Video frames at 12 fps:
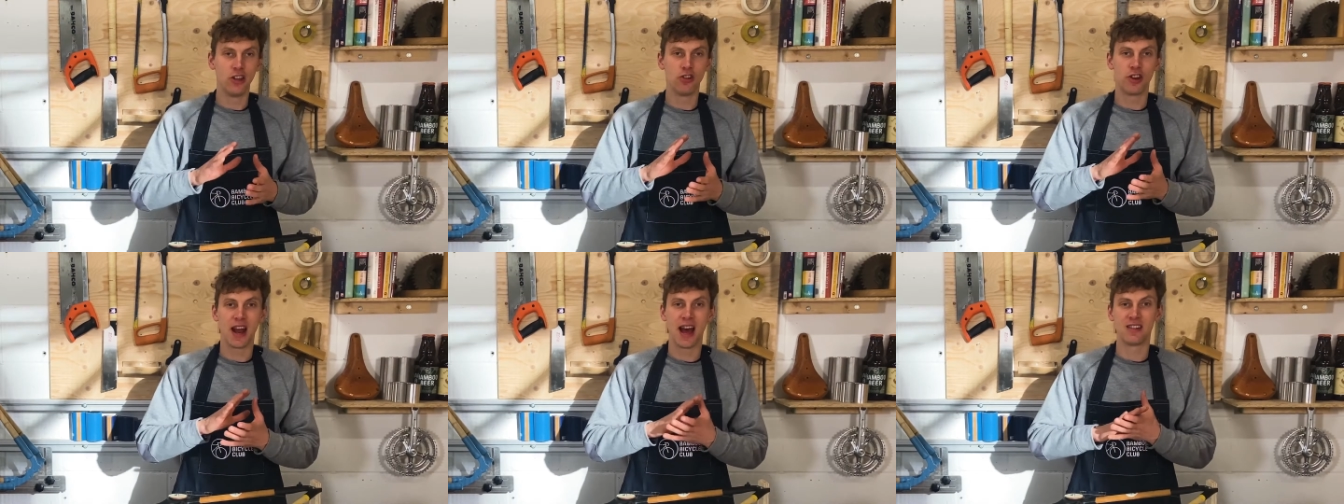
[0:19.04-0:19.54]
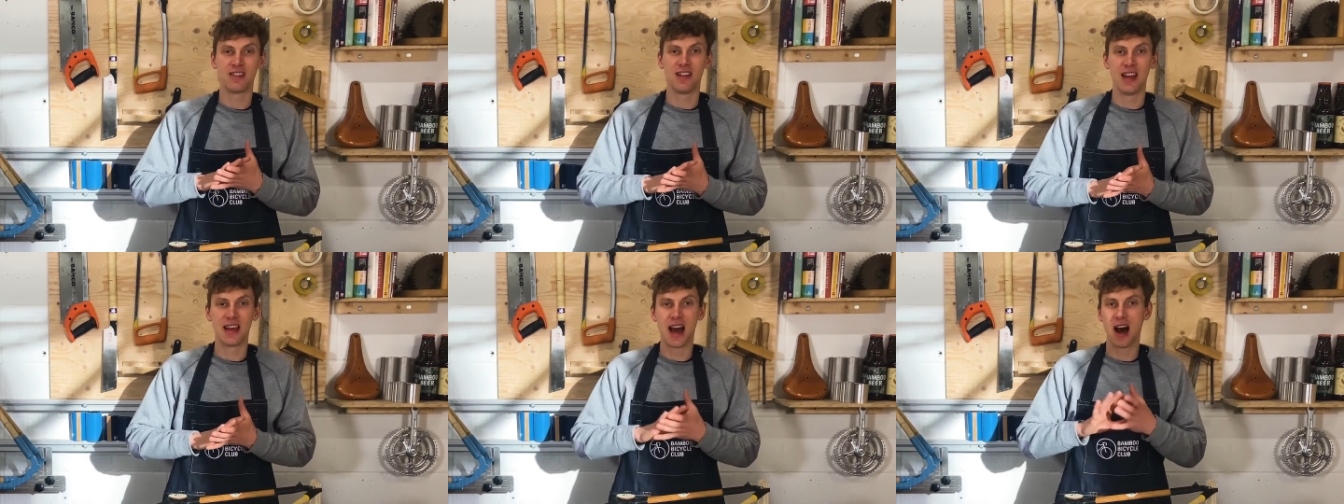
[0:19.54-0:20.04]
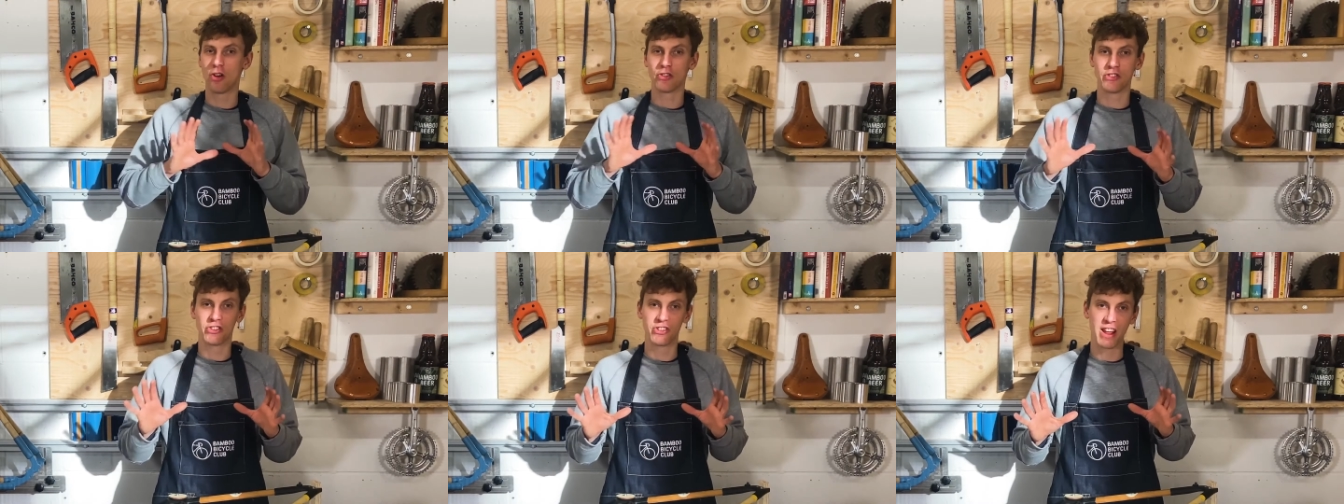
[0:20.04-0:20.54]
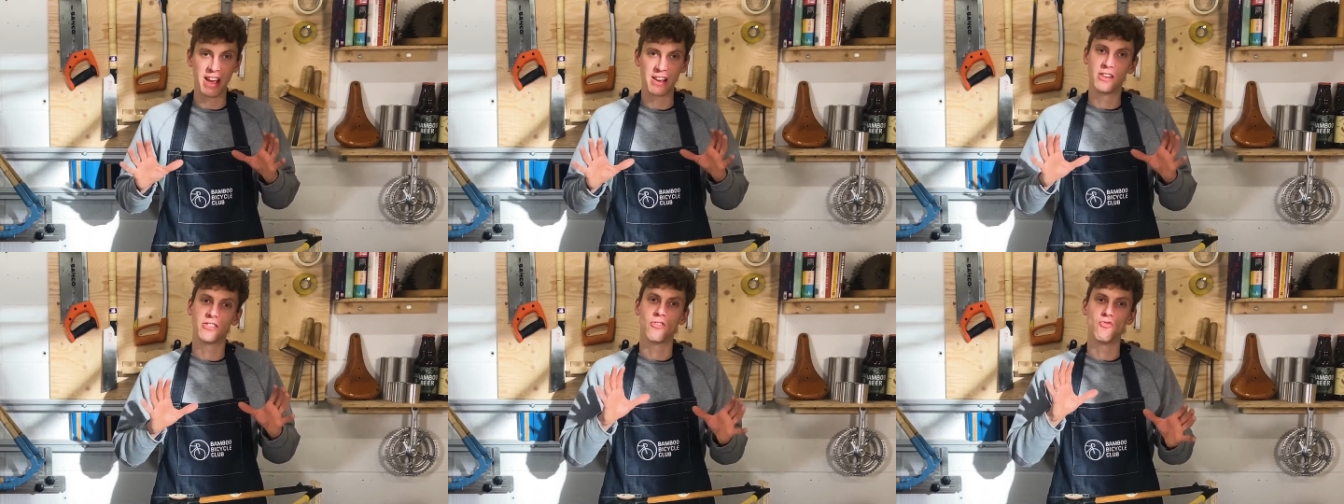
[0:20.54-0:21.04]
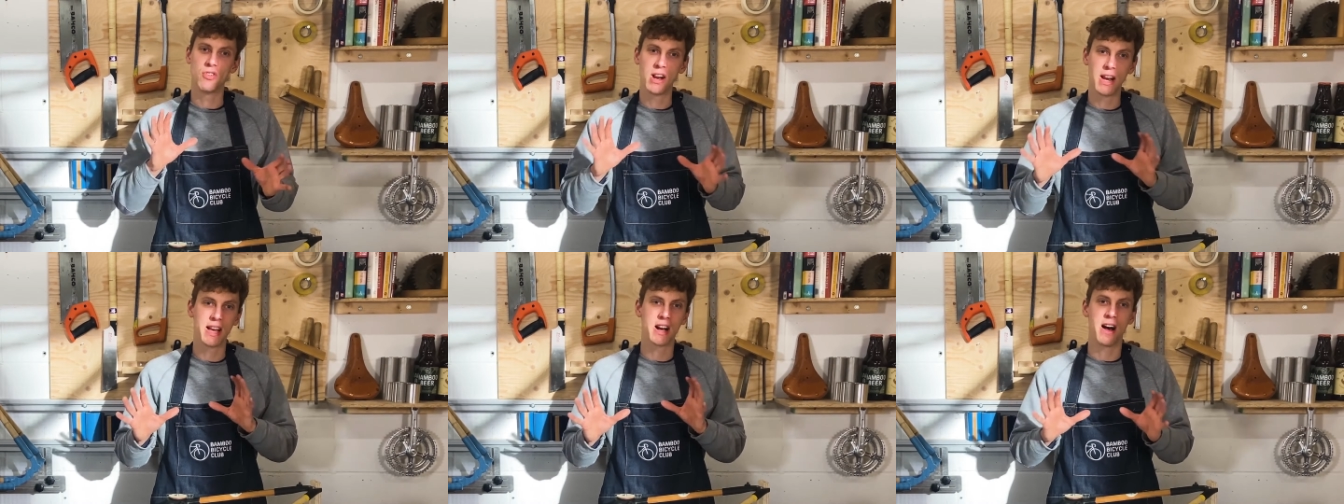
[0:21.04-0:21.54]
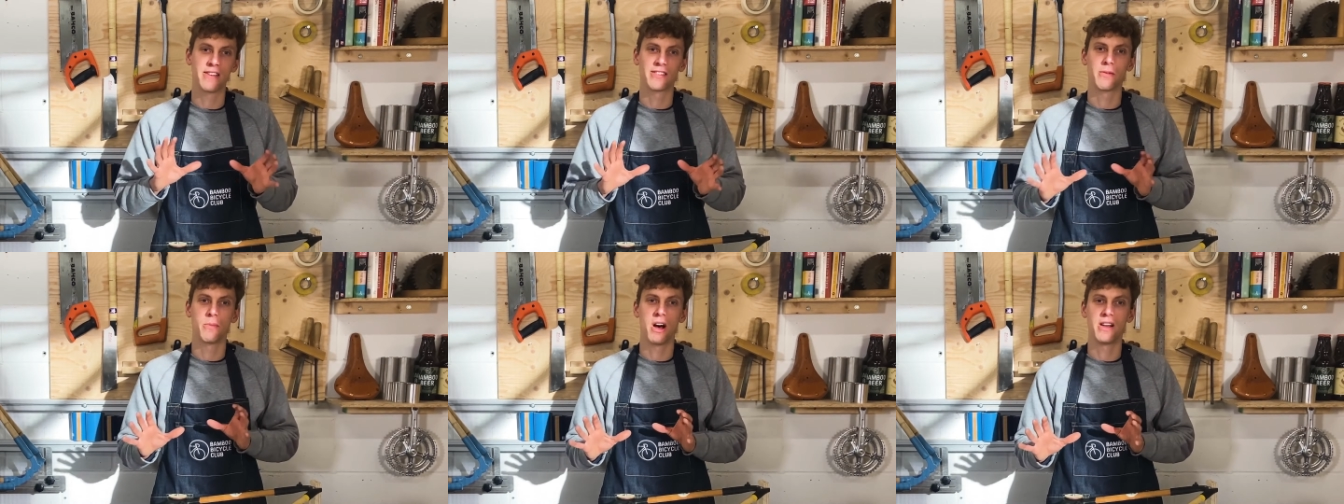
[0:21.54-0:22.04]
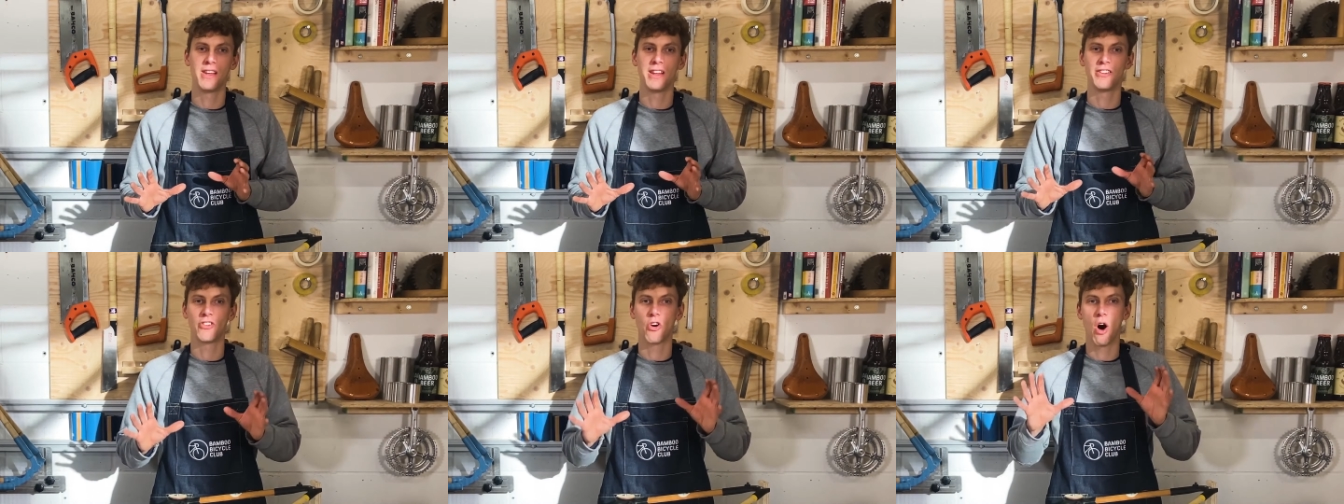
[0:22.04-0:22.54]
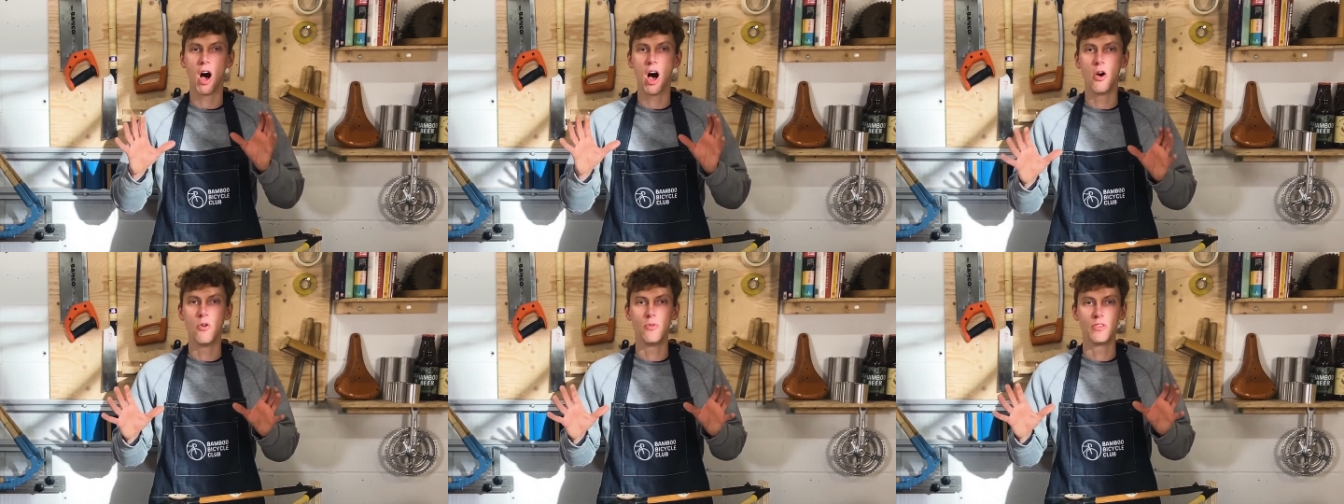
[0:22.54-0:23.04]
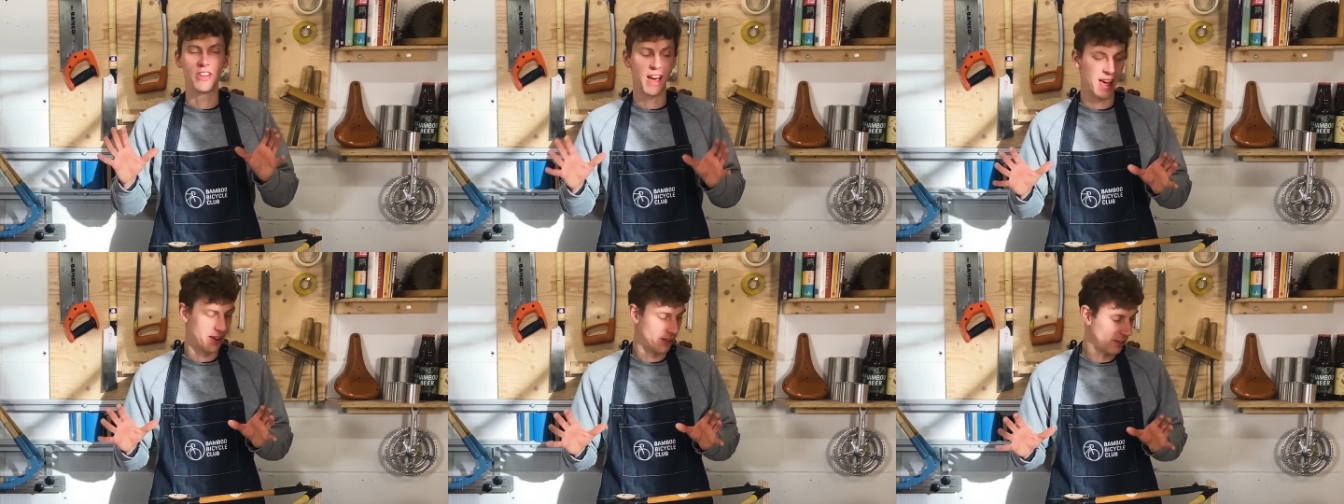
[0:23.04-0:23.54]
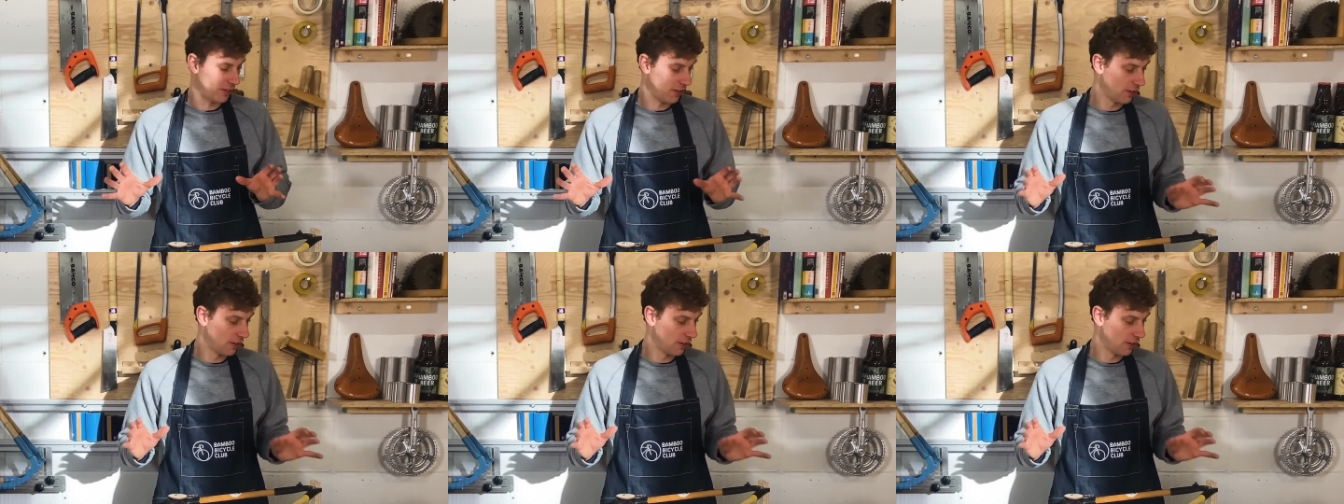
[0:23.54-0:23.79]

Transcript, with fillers: and you can add decals and stickers and really customize it to your own taste.